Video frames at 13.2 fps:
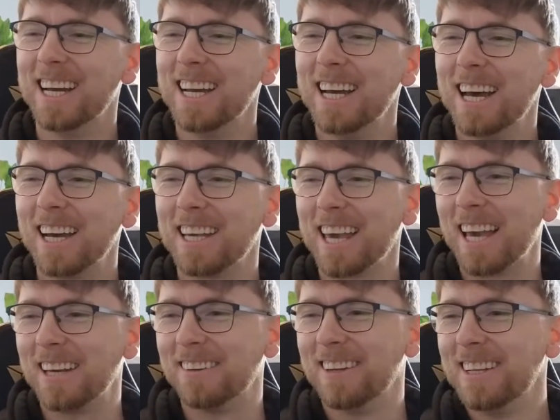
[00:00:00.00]

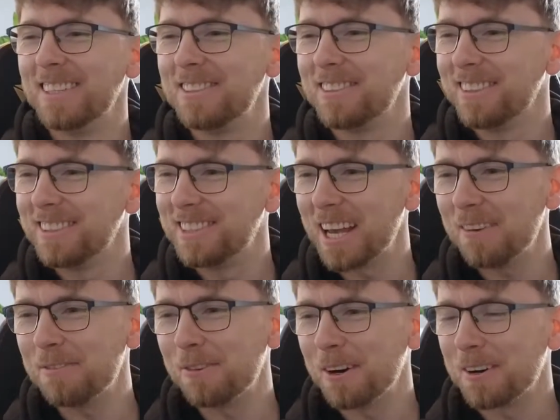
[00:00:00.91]
Okay.
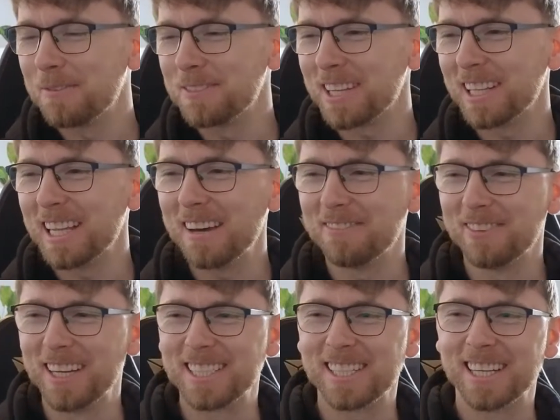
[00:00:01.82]
Jeff, welcome to the live,
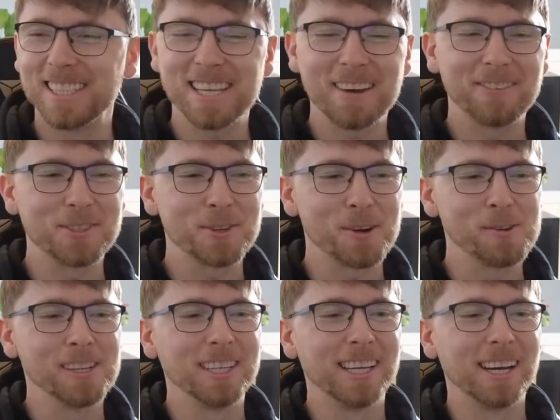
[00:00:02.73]
mate. It's nice to have a
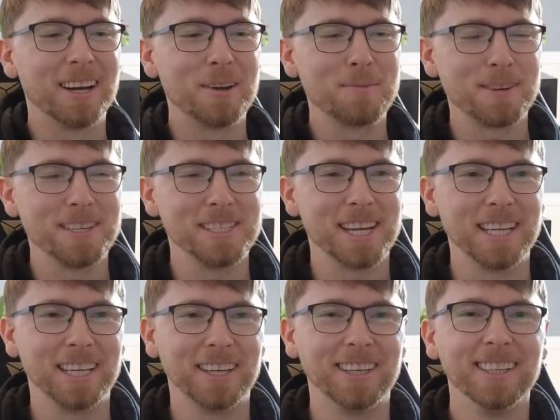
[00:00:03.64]
troll in here. I
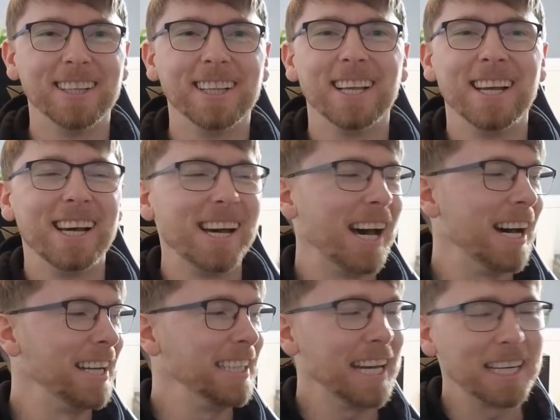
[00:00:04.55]
appreciate you.
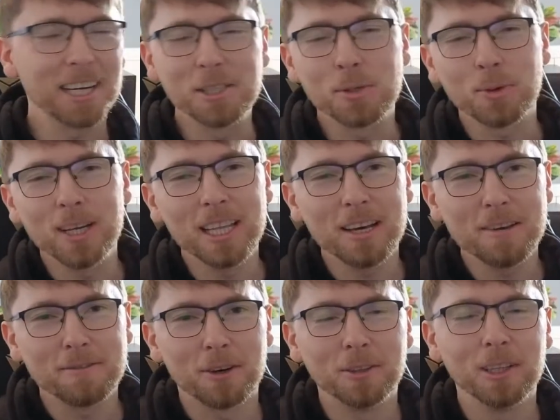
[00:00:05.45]
Yeah, guys, we're
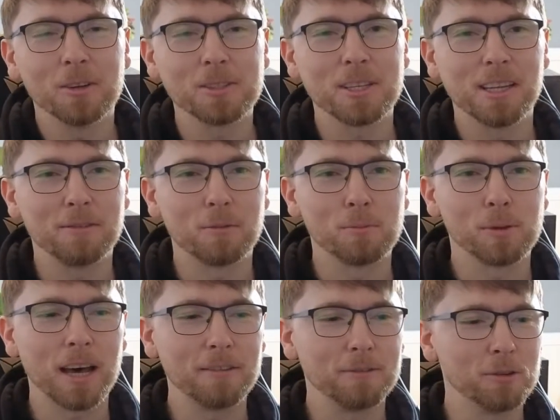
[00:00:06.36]
live on lots of different
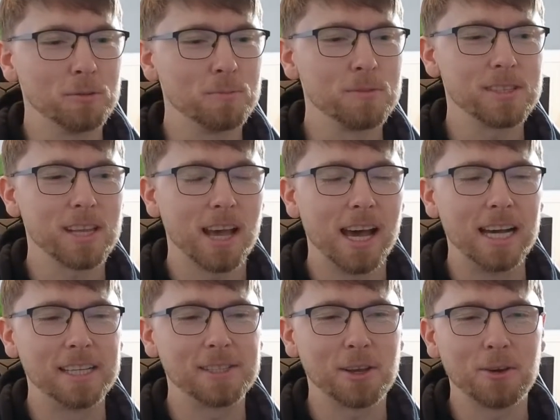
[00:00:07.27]
platforms.
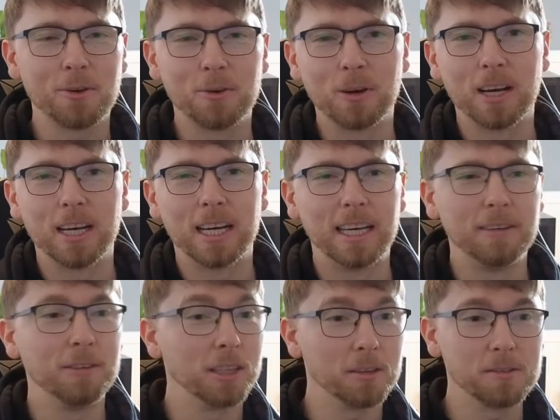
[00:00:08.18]
So
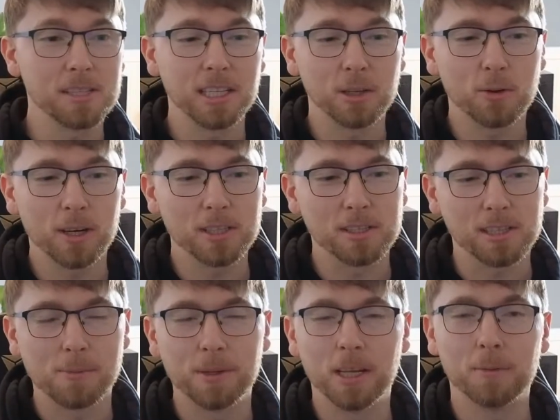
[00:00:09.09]
if you don't see the questions
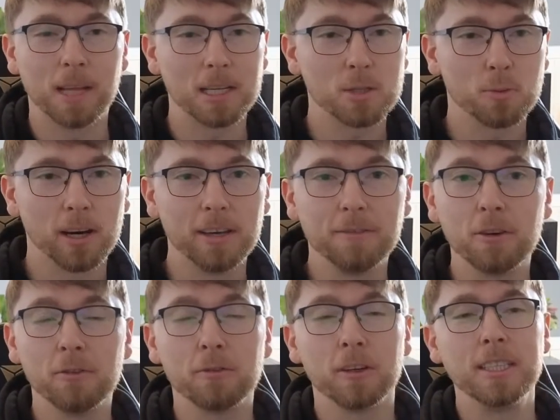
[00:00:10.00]
coming up, that's why.
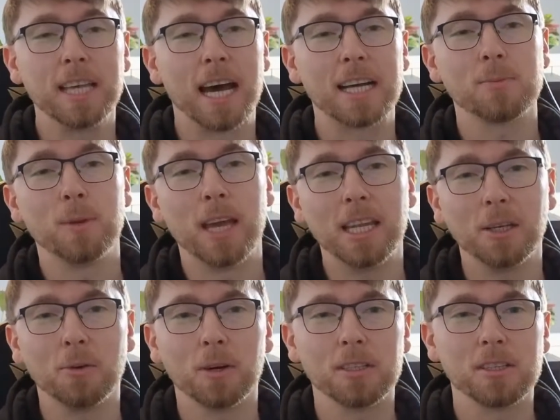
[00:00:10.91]
Feel free to ask me any
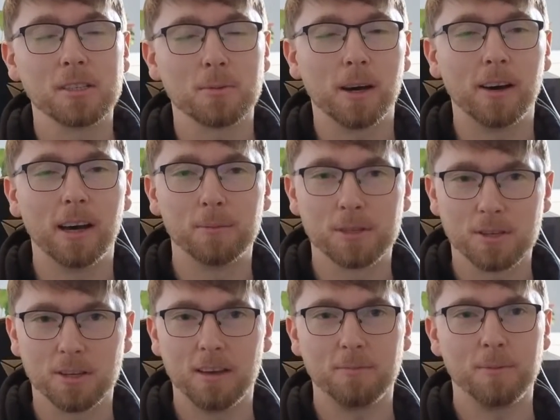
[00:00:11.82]
questions about
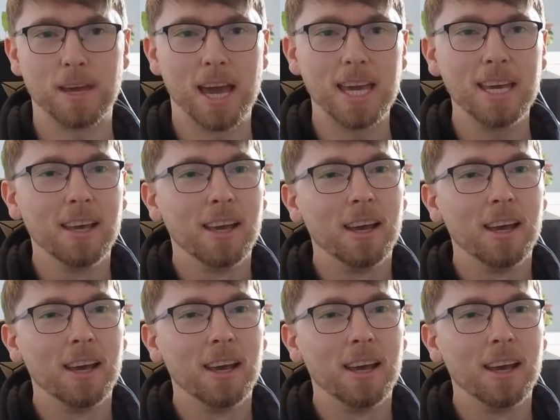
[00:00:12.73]
Amazon FBA.